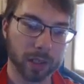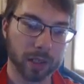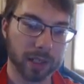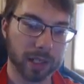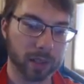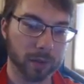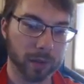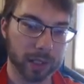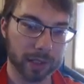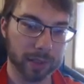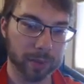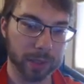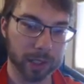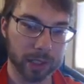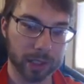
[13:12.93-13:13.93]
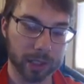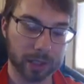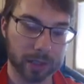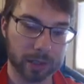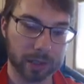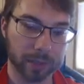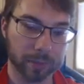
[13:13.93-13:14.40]
Because I don't want it to
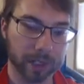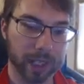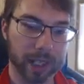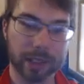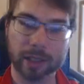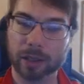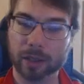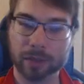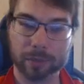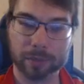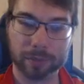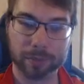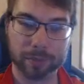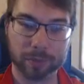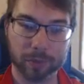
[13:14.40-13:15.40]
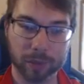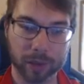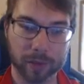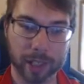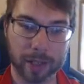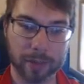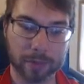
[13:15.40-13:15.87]
be something I can
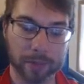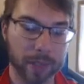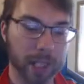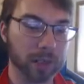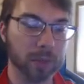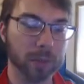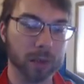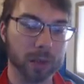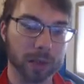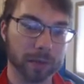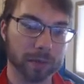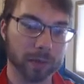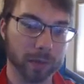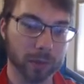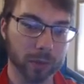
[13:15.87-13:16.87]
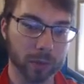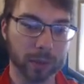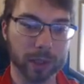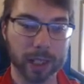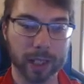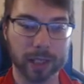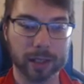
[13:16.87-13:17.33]
regret. Metal Morph. Ooh,
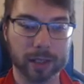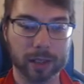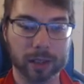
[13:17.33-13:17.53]
yeah.